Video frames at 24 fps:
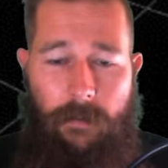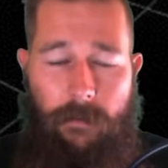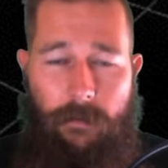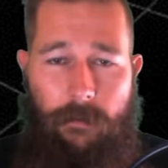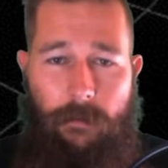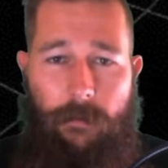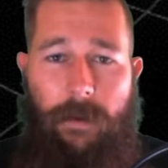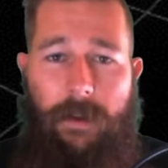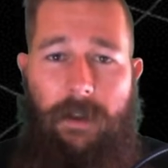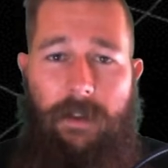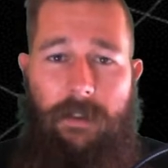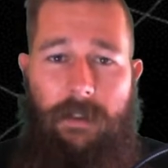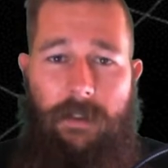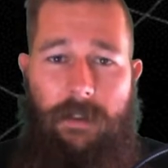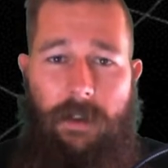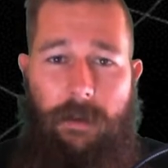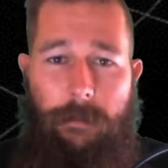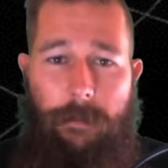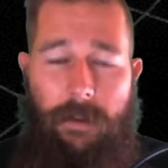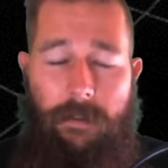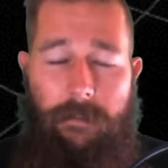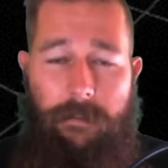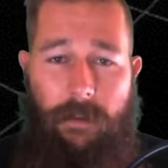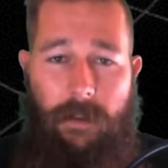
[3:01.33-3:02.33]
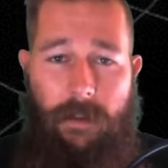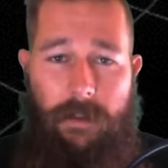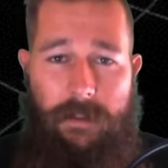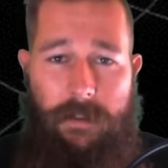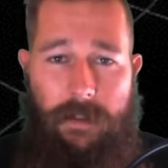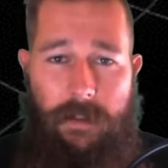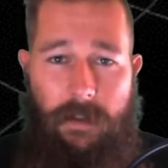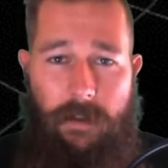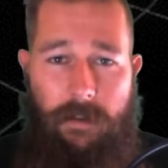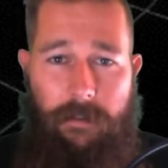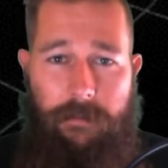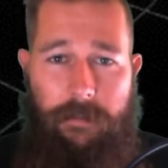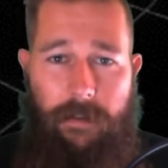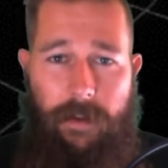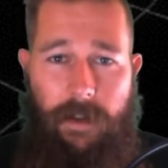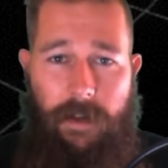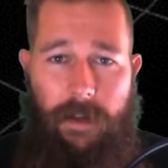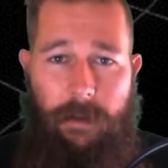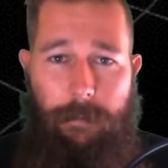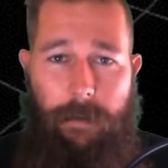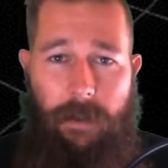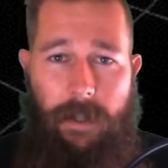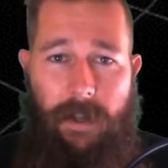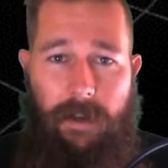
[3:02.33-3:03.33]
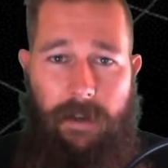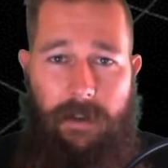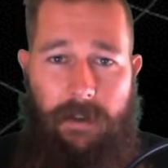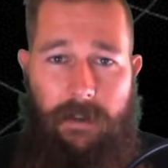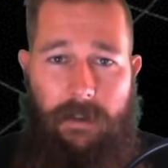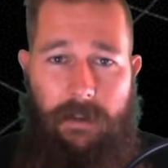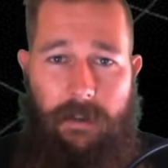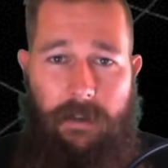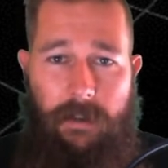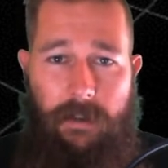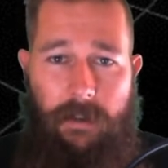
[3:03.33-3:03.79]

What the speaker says: we can determine the velocity of any planet